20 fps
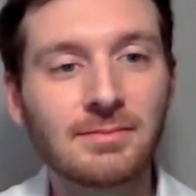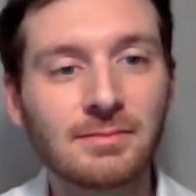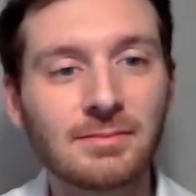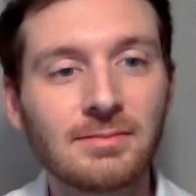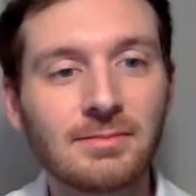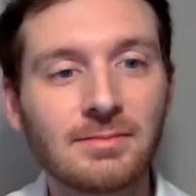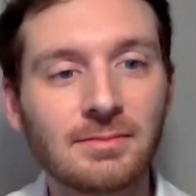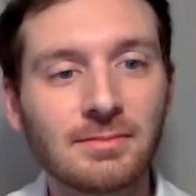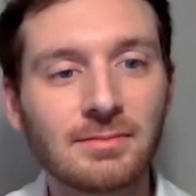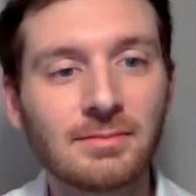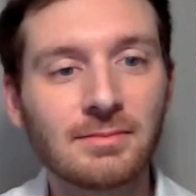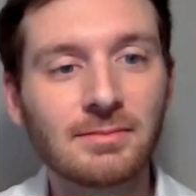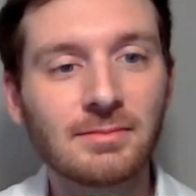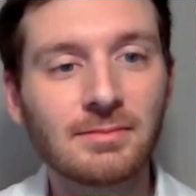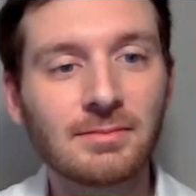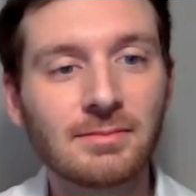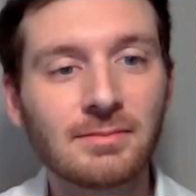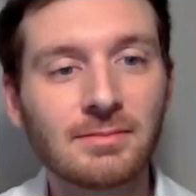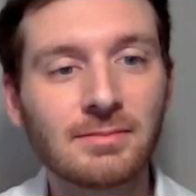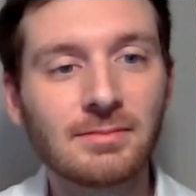
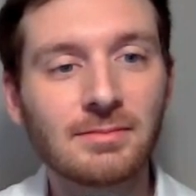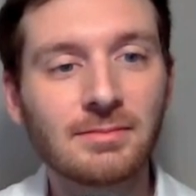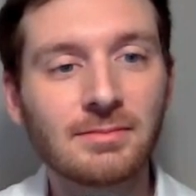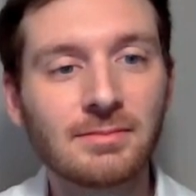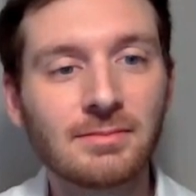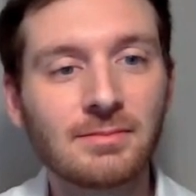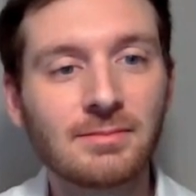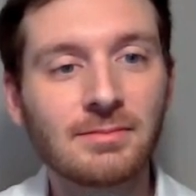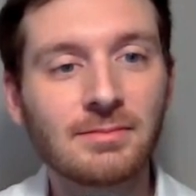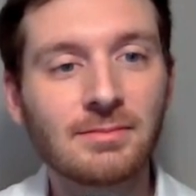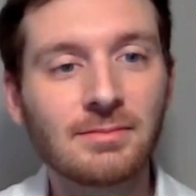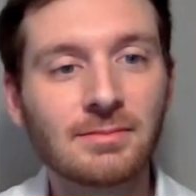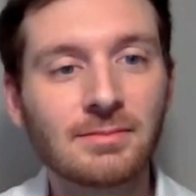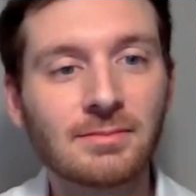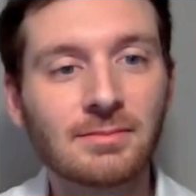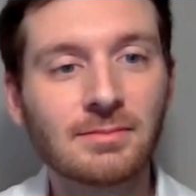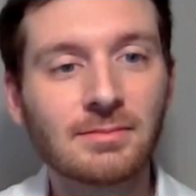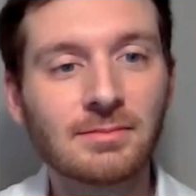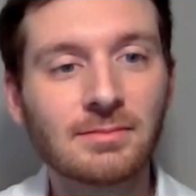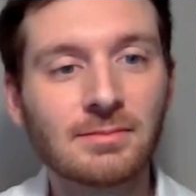
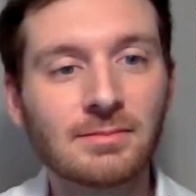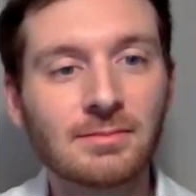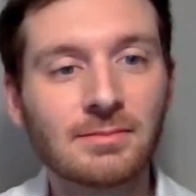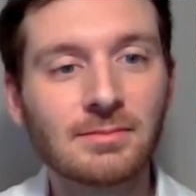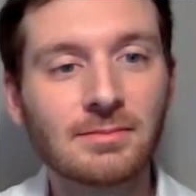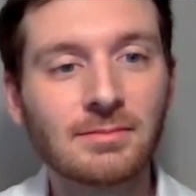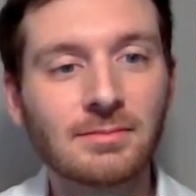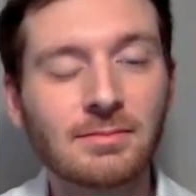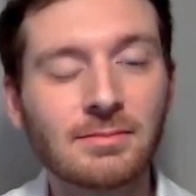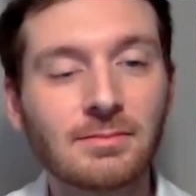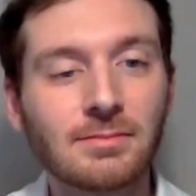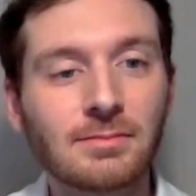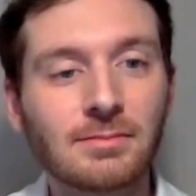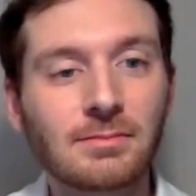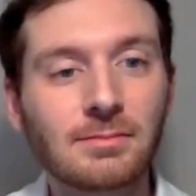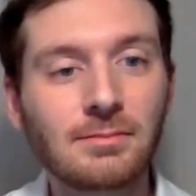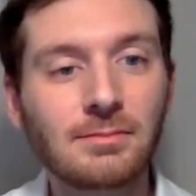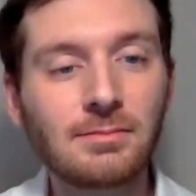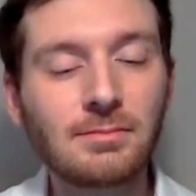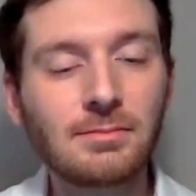
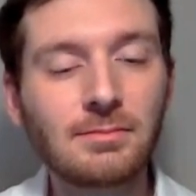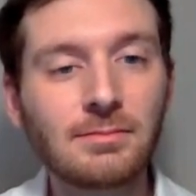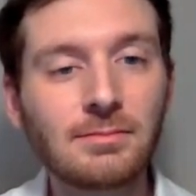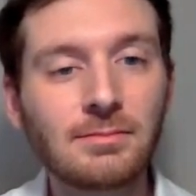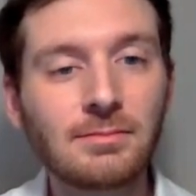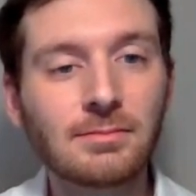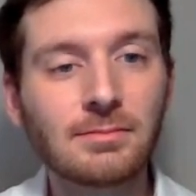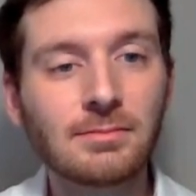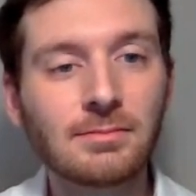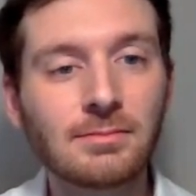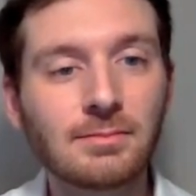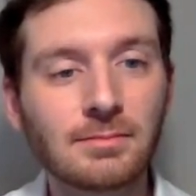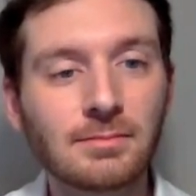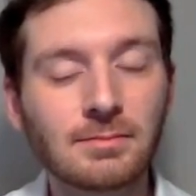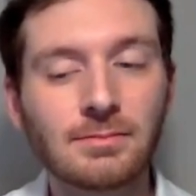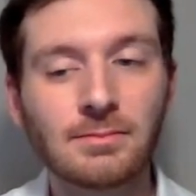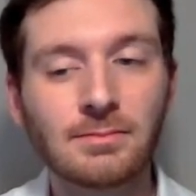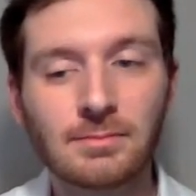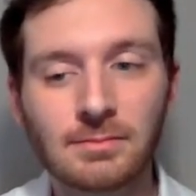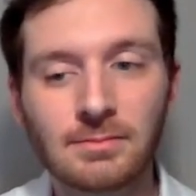
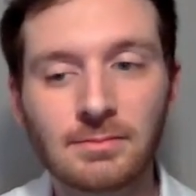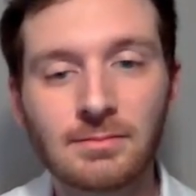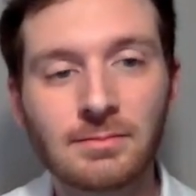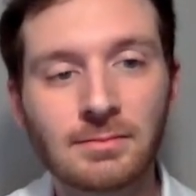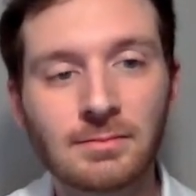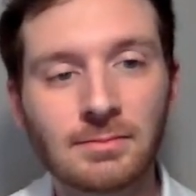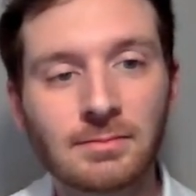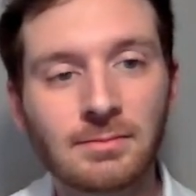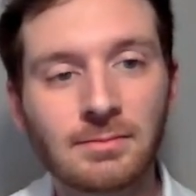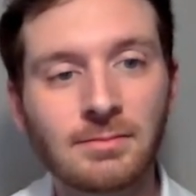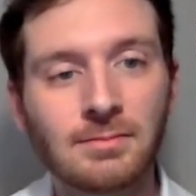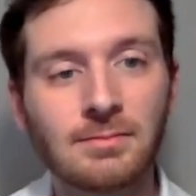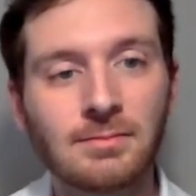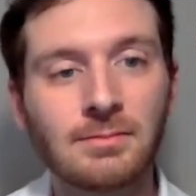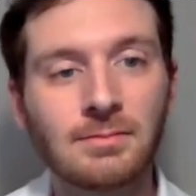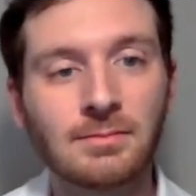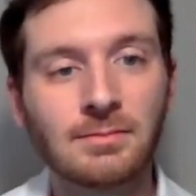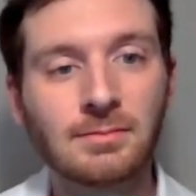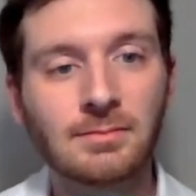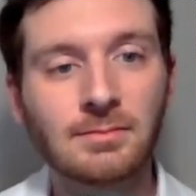The person shown says nothing.